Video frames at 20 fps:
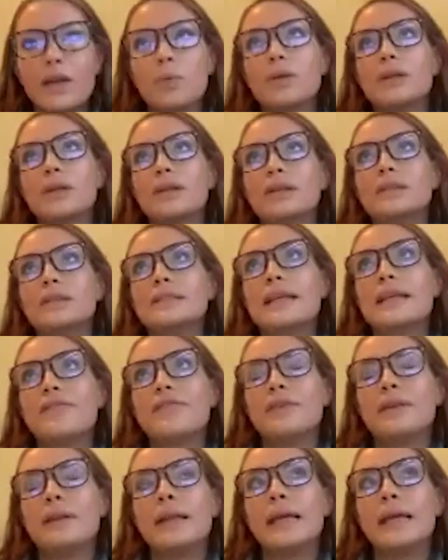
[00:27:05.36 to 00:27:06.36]
it will
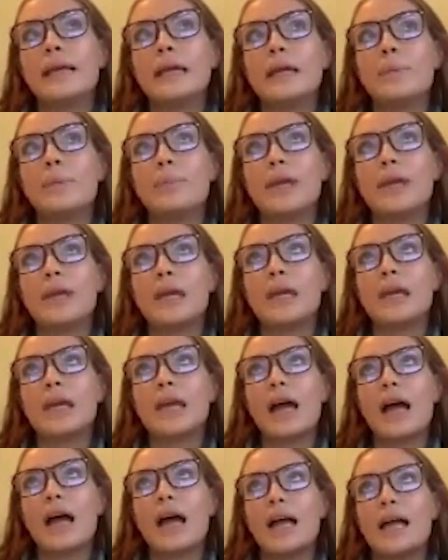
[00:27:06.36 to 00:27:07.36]
definitely
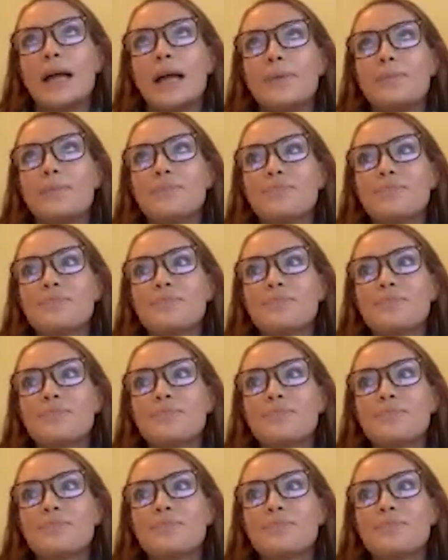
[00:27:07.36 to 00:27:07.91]
be I